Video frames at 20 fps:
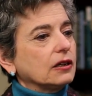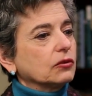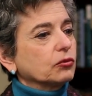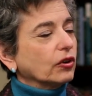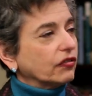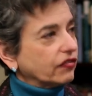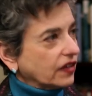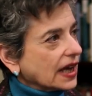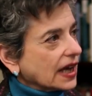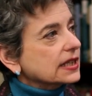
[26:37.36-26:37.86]

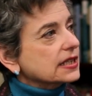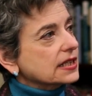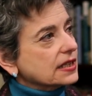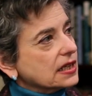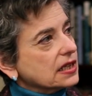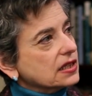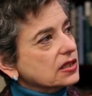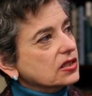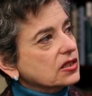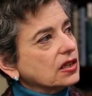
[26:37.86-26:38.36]
reflects
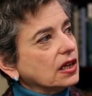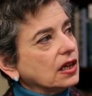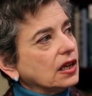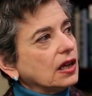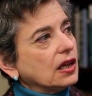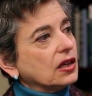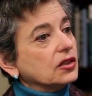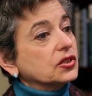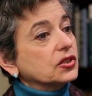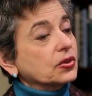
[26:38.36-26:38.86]
this.
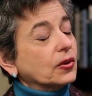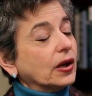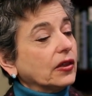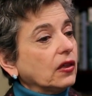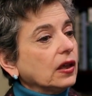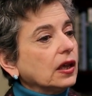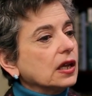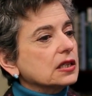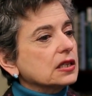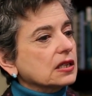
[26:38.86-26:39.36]
So I
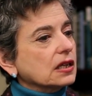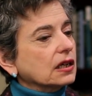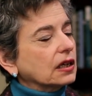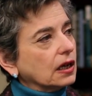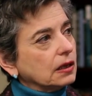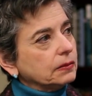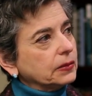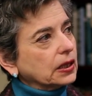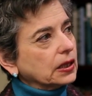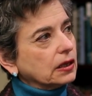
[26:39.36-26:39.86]
think it's
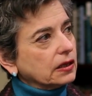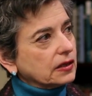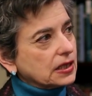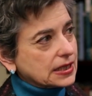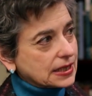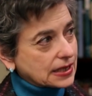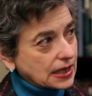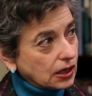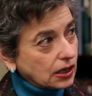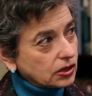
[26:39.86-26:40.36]
incumbent on
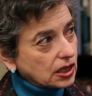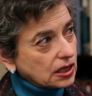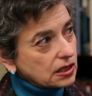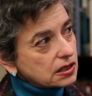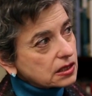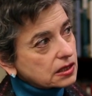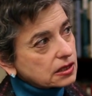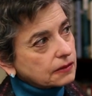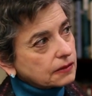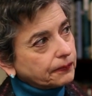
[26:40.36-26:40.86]
the
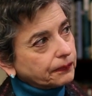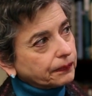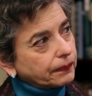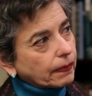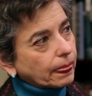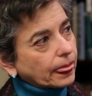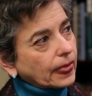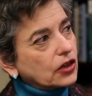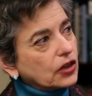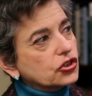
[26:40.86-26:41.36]
Saudis
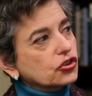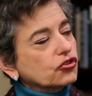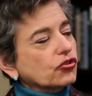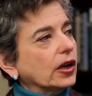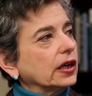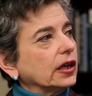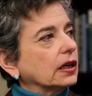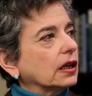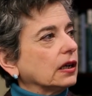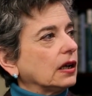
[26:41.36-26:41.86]
to
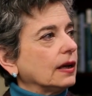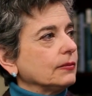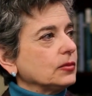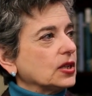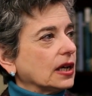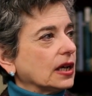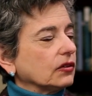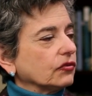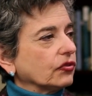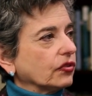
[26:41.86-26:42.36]
try to climb
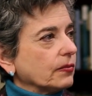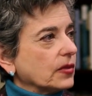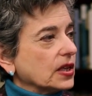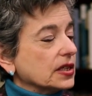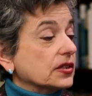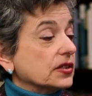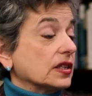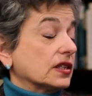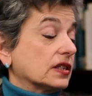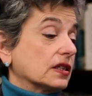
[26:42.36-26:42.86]
down from
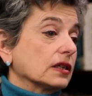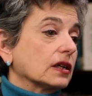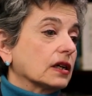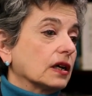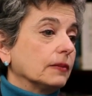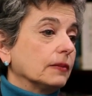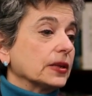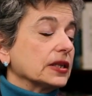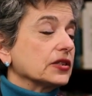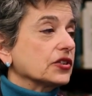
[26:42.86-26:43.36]
this. It's
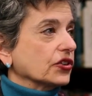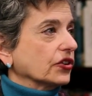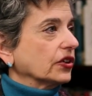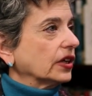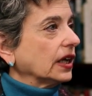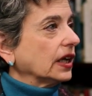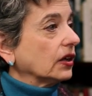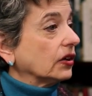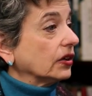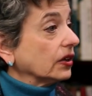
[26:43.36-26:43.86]
incumbent
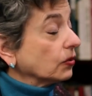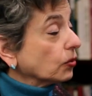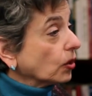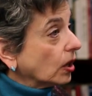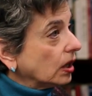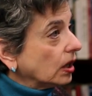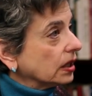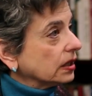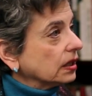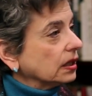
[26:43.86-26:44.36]
certainly on
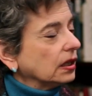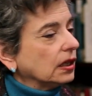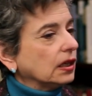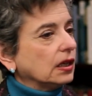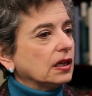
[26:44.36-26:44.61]
Iran.